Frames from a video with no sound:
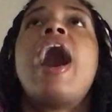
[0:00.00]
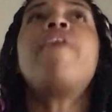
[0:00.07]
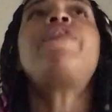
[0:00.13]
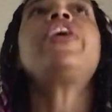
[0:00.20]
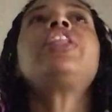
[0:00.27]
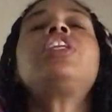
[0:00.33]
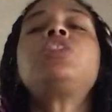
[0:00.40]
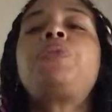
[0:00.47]
I
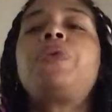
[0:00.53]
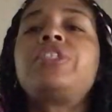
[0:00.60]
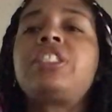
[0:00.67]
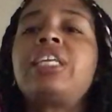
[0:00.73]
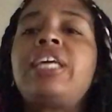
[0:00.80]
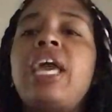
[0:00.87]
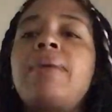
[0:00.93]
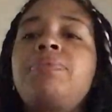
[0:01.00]
feel like this
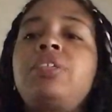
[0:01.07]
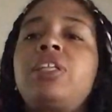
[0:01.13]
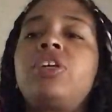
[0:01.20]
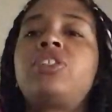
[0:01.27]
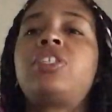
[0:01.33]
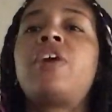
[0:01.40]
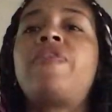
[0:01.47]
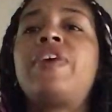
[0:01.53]
person came to
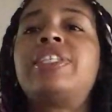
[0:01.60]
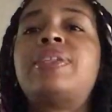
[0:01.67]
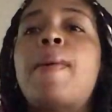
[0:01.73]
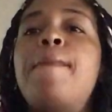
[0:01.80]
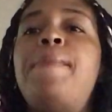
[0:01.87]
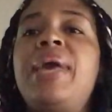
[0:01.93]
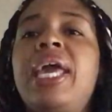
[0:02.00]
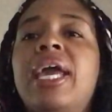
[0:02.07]
their self as a
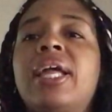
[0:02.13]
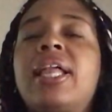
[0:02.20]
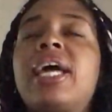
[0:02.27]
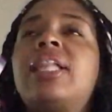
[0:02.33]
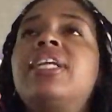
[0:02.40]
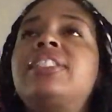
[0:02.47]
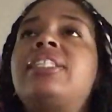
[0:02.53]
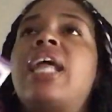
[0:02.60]
being.
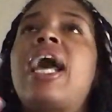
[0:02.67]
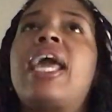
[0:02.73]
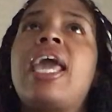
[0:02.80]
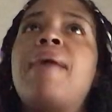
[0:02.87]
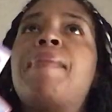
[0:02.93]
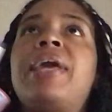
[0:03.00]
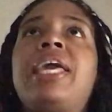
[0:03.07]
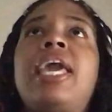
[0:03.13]
Like, listen, I
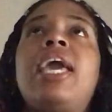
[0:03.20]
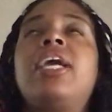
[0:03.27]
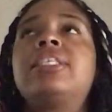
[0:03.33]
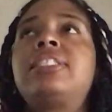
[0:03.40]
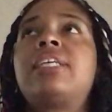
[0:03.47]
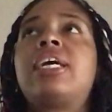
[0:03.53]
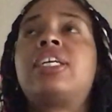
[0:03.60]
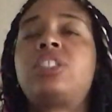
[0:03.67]
am a
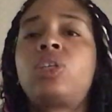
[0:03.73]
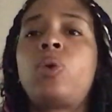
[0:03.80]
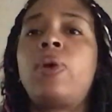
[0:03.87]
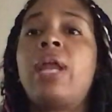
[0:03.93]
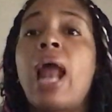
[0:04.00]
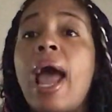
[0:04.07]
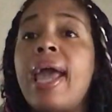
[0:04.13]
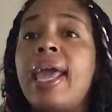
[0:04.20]

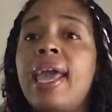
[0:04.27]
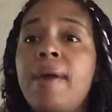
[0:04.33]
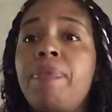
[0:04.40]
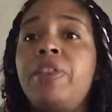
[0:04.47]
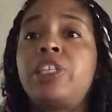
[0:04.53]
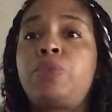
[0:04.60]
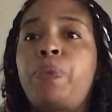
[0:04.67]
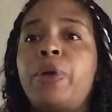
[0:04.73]
king/queen. I am
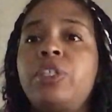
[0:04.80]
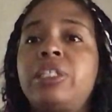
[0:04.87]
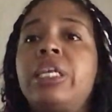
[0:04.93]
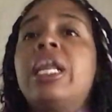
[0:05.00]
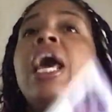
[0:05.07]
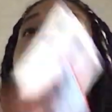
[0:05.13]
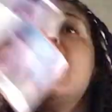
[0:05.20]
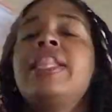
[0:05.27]
this
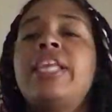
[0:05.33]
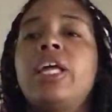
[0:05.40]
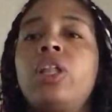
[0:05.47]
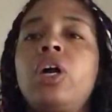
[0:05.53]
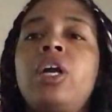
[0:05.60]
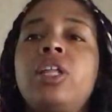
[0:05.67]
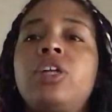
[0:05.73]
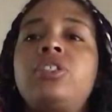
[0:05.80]
person. They
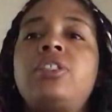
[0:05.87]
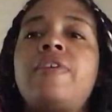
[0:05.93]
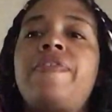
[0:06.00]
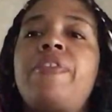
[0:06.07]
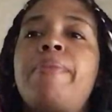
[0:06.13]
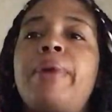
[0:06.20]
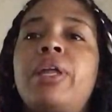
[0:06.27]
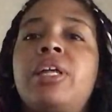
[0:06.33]
look at their self in
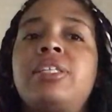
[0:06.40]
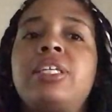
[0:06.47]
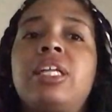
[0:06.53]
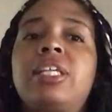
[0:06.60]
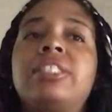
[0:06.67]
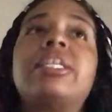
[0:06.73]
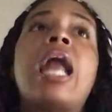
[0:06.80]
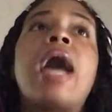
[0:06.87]
the mirror and they say,
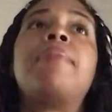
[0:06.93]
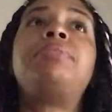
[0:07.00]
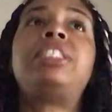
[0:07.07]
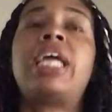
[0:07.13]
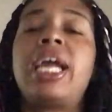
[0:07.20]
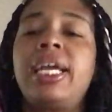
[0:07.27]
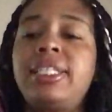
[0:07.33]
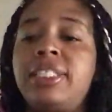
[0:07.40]
listen, I'm
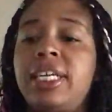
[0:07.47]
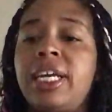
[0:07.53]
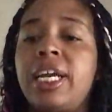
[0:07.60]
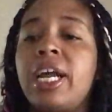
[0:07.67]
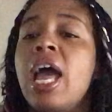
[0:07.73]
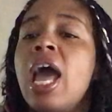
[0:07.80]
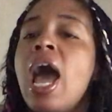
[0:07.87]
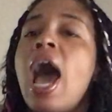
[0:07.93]

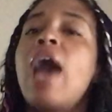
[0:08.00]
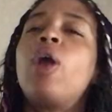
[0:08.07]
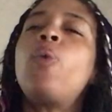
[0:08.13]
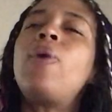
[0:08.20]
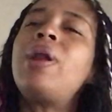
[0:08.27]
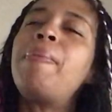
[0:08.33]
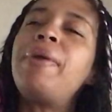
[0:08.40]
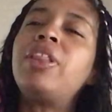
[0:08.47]
changing. I don't
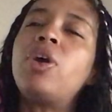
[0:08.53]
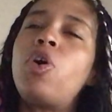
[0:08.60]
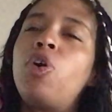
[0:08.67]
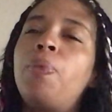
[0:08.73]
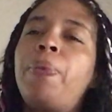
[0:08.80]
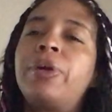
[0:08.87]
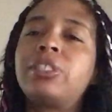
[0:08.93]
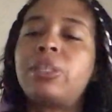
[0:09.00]
want to be the
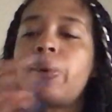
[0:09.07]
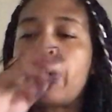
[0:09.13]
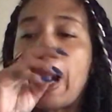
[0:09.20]
old person.